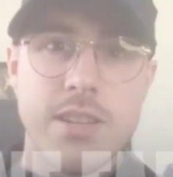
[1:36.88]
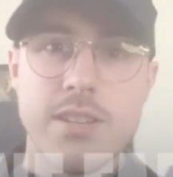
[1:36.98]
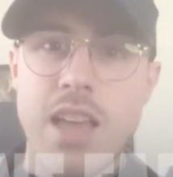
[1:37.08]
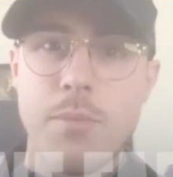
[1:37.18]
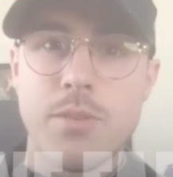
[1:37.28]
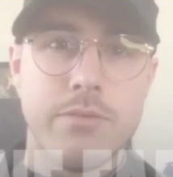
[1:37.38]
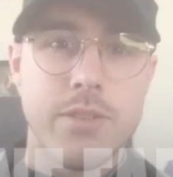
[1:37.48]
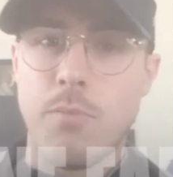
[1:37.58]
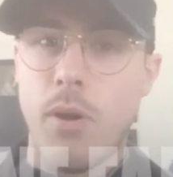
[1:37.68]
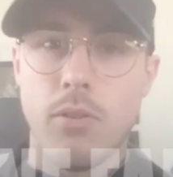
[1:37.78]
Emerson
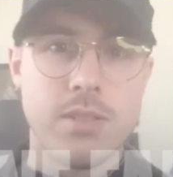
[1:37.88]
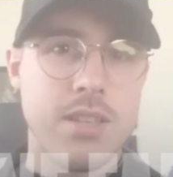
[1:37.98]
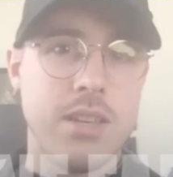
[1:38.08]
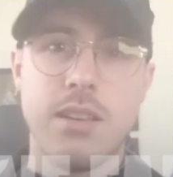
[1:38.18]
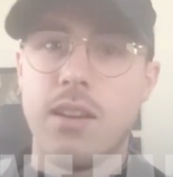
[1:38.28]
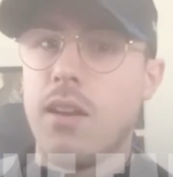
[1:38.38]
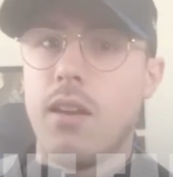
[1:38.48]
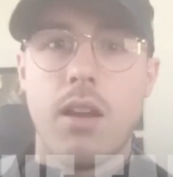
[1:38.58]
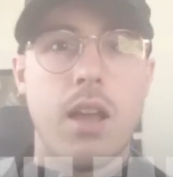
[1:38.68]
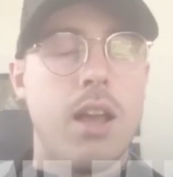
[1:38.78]
Fittipaldi,
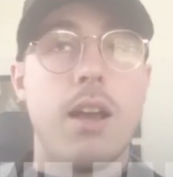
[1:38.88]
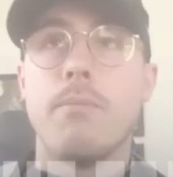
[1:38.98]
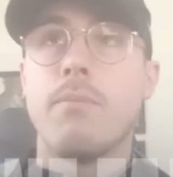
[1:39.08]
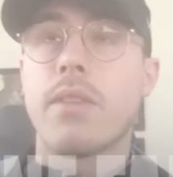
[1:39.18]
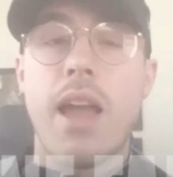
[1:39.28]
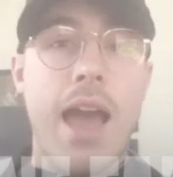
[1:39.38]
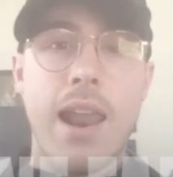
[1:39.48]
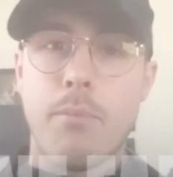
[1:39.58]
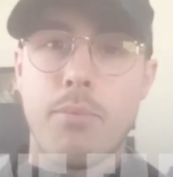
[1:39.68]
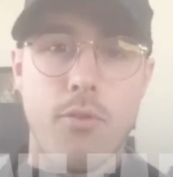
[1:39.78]
um,
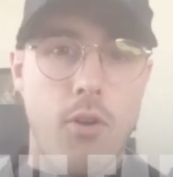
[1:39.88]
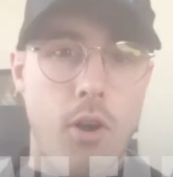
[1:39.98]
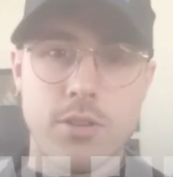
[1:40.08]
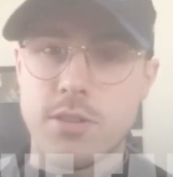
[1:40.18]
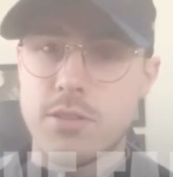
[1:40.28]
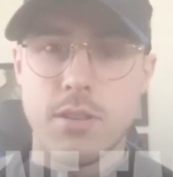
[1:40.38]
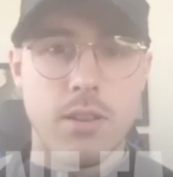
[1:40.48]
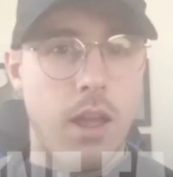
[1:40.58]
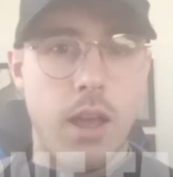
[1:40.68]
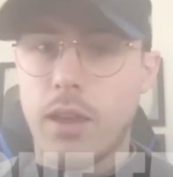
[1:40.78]
Alain Prost,
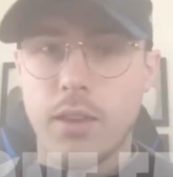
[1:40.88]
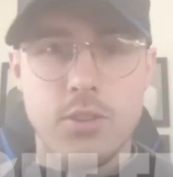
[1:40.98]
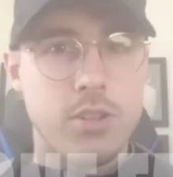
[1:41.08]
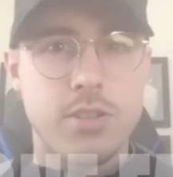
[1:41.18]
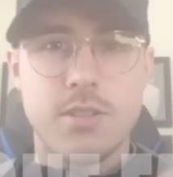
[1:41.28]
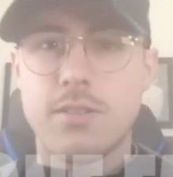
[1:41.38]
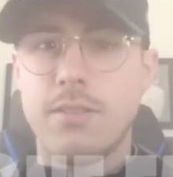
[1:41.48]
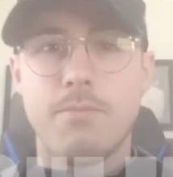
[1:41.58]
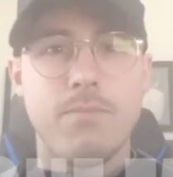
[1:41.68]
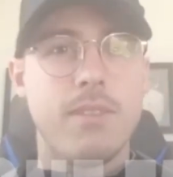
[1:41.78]
like just
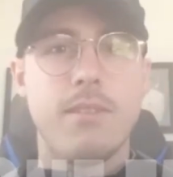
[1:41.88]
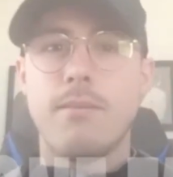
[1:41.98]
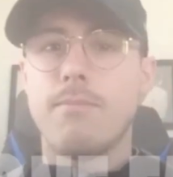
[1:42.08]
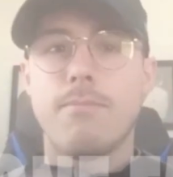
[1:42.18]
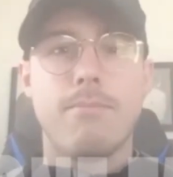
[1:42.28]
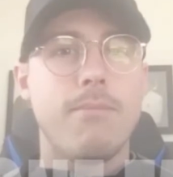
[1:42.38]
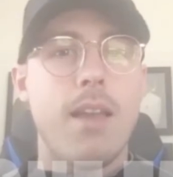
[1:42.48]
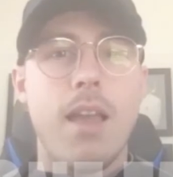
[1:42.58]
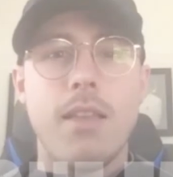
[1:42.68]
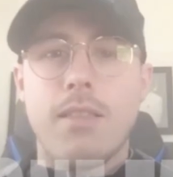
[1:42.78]

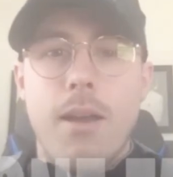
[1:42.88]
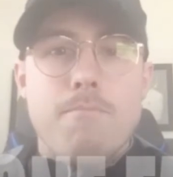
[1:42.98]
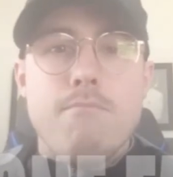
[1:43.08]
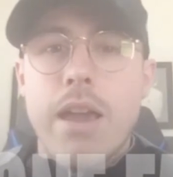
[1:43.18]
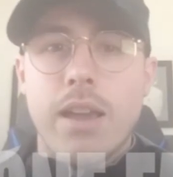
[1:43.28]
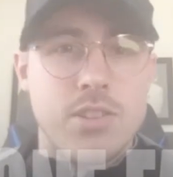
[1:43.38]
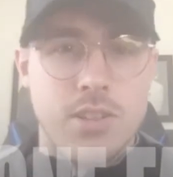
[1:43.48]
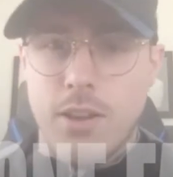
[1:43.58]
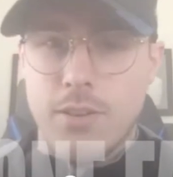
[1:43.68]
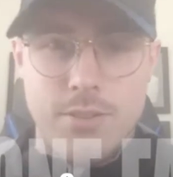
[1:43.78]
like mega
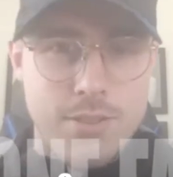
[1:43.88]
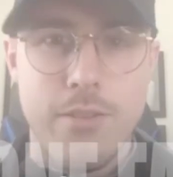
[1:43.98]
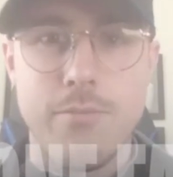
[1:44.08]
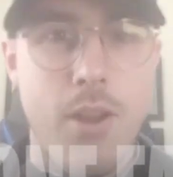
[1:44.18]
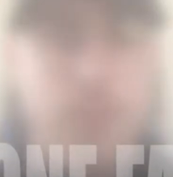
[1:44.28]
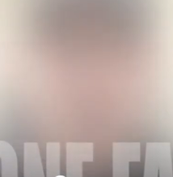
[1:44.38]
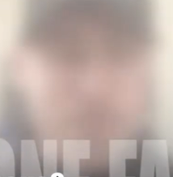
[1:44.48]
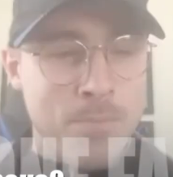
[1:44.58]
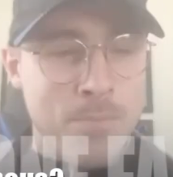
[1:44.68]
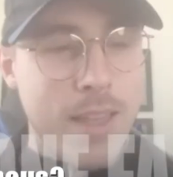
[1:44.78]
stars of motor
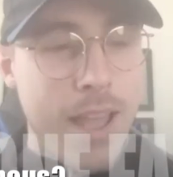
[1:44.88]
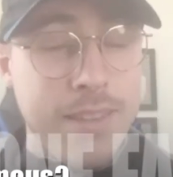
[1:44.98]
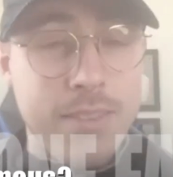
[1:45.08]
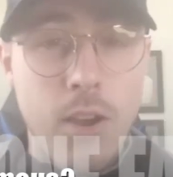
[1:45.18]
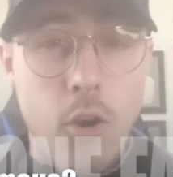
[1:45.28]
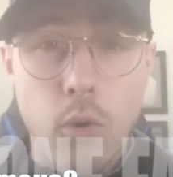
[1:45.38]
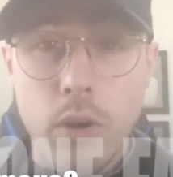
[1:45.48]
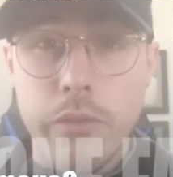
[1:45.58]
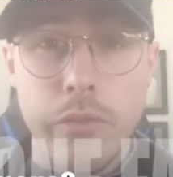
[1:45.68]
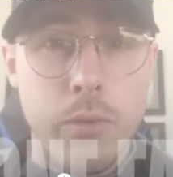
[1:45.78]
racing, and
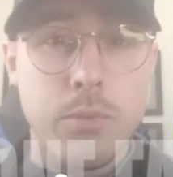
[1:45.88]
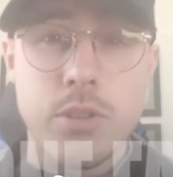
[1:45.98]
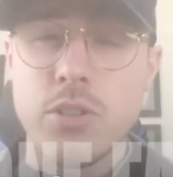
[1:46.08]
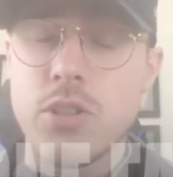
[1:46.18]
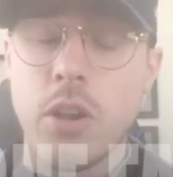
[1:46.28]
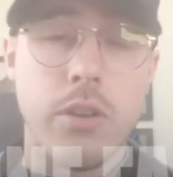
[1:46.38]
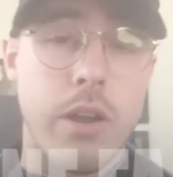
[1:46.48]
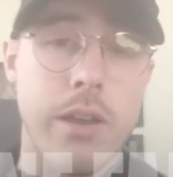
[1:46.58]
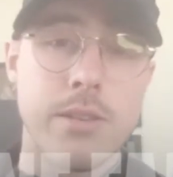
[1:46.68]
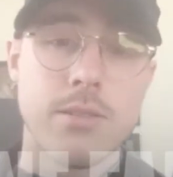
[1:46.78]
all of them were just so
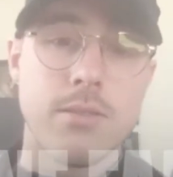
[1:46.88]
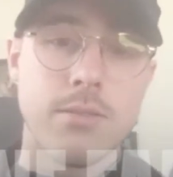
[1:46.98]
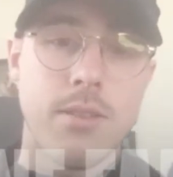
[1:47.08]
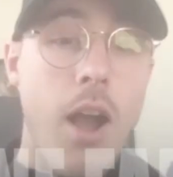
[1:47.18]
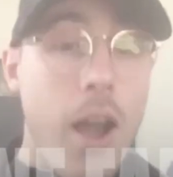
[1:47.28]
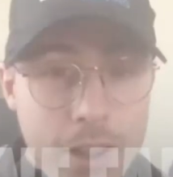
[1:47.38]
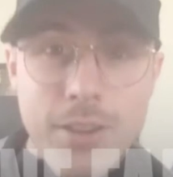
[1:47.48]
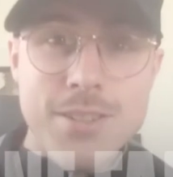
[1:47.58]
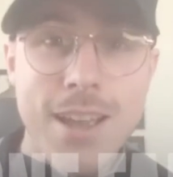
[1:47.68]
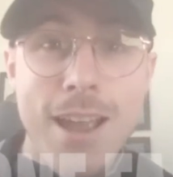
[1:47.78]
nice. Hi,
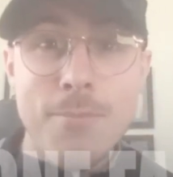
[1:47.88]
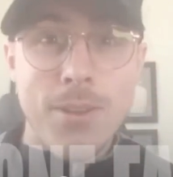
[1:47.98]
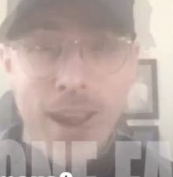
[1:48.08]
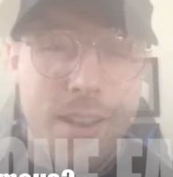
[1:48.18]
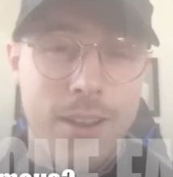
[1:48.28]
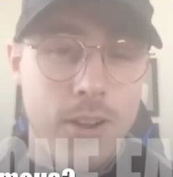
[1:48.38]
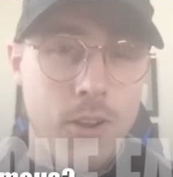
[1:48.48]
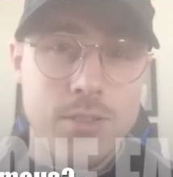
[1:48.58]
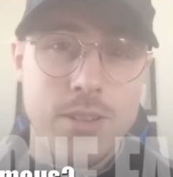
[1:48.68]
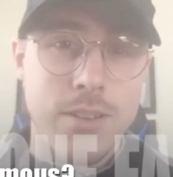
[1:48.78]
Sam, how you doing? I
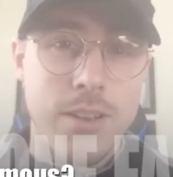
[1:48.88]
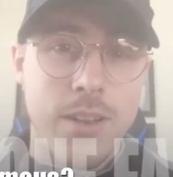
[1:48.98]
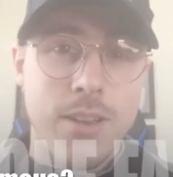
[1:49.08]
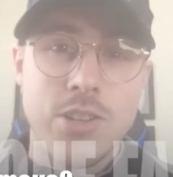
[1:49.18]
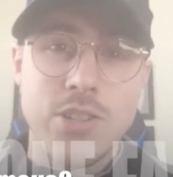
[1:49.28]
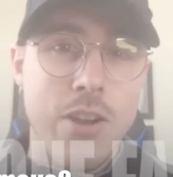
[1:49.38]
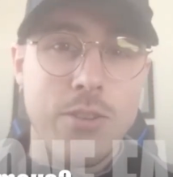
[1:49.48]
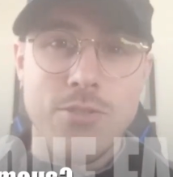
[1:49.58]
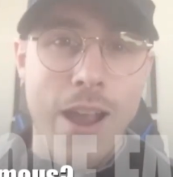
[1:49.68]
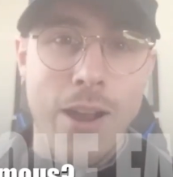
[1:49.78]
got to share a
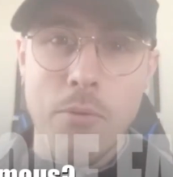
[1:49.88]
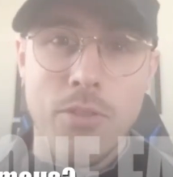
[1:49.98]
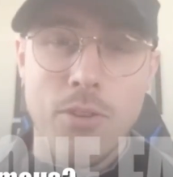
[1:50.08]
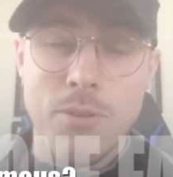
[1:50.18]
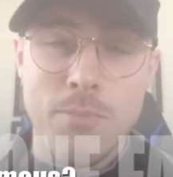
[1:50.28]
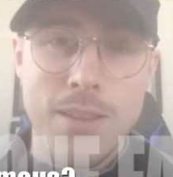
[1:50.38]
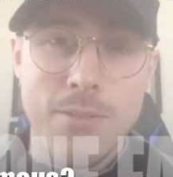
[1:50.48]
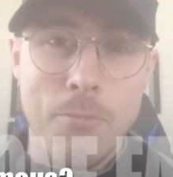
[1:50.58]
track with them and meet them